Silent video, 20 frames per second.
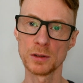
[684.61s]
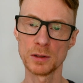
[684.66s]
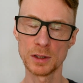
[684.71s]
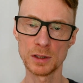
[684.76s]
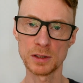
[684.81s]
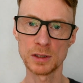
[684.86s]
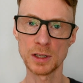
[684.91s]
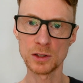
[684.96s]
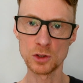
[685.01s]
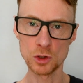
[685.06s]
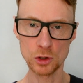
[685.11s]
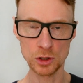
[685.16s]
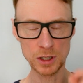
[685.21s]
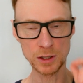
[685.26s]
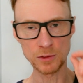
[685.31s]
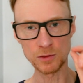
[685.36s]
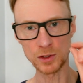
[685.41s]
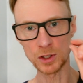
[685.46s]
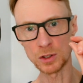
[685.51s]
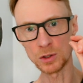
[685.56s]
They're just
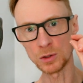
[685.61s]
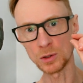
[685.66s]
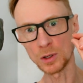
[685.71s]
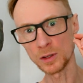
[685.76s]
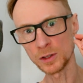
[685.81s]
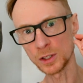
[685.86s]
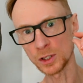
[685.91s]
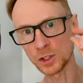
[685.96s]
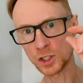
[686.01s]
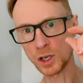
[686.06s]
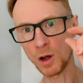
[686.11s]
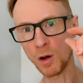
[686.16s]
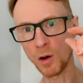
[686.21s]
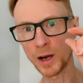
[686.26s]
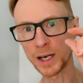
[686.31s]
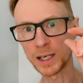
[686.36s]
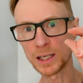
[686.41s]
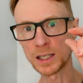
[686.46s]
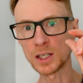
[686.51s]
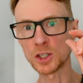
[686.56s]
giving you the
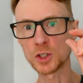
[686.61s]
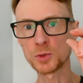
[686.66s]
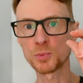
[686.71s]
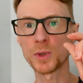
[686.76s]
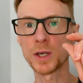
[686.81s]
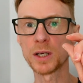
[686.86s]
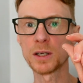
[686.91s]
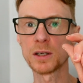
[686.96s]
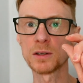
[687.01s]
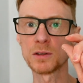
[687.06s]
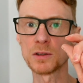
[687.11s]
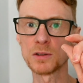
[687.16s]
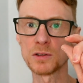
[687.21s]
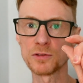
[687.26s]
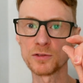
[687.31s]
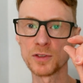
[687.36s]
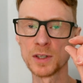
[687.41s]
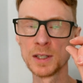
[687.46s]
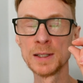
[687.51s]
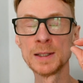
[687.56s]
tiniest bit
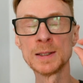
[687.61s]
of